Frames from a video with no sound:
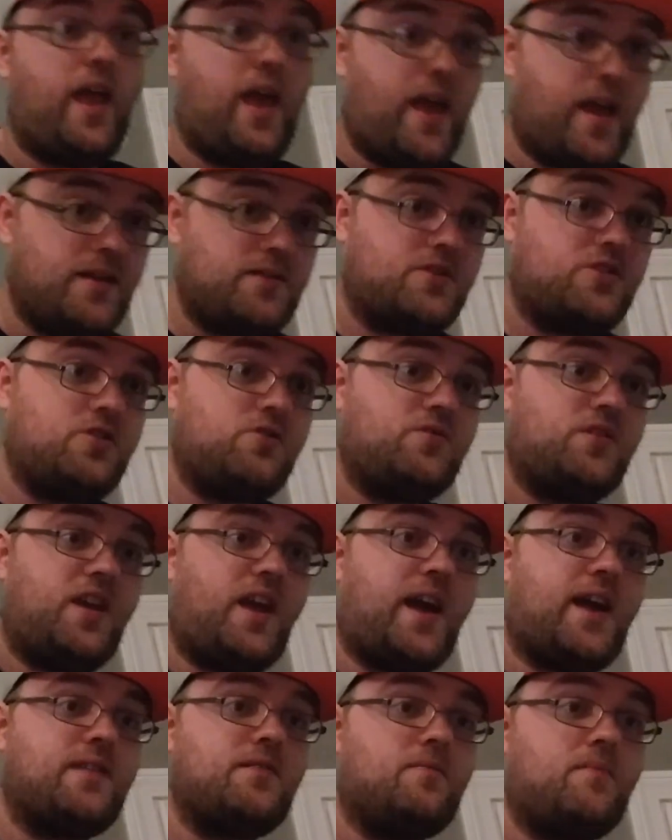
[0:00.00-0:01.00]
into
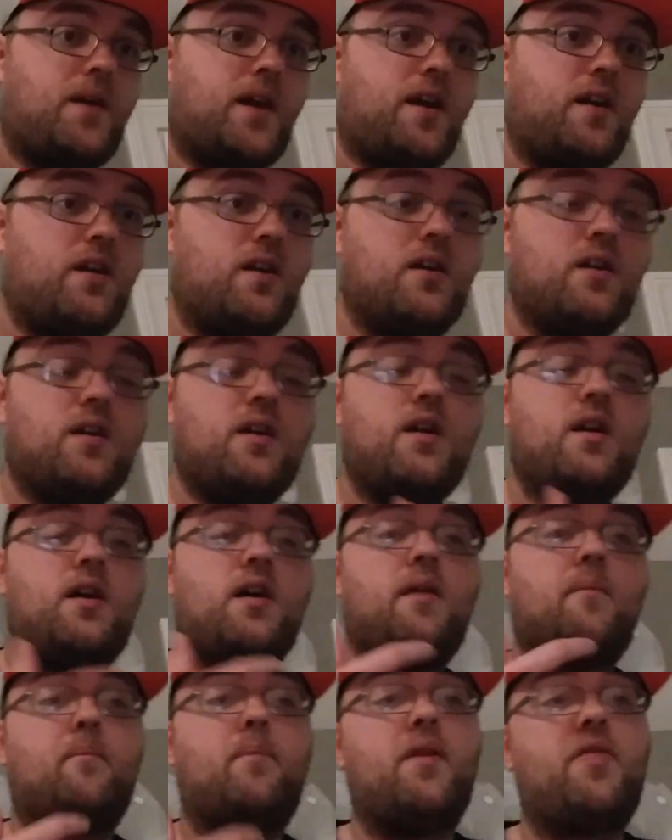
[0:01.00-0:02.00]
the anime,
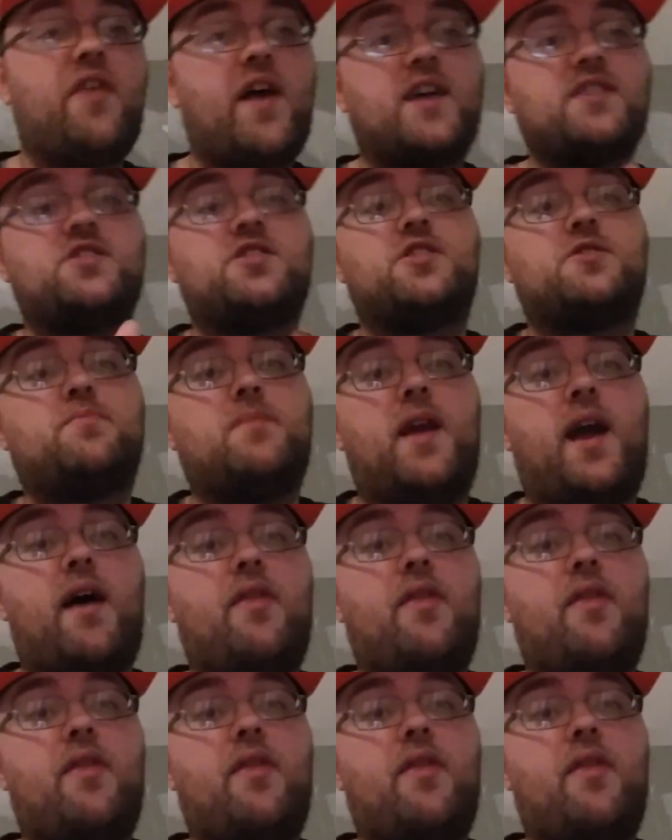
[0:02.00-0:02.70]
but that's just me.